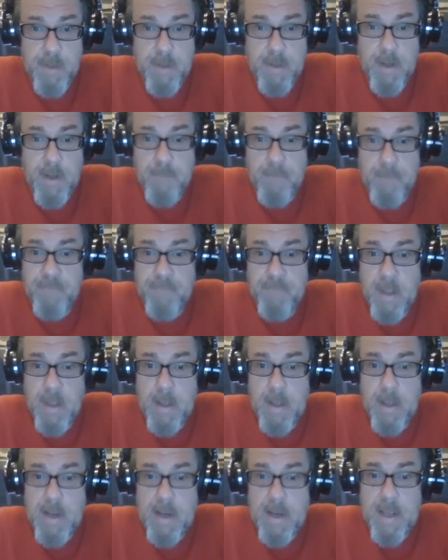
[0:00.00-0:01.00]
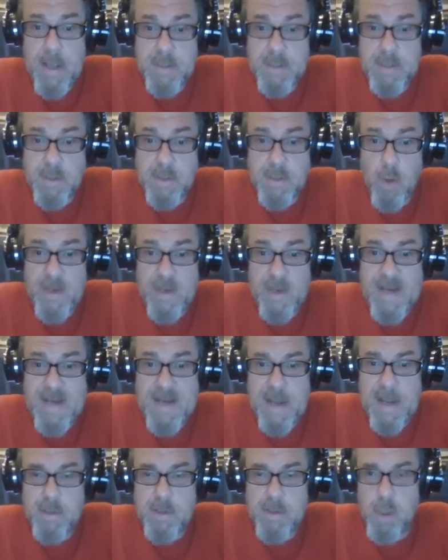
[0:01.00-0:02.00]
But um, Kansas only
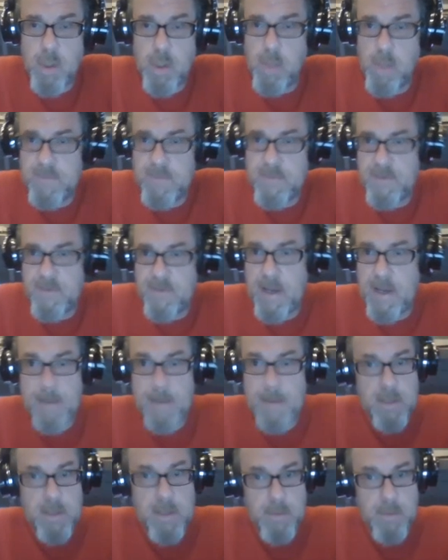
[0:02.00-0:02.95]
nine turnovers for the game.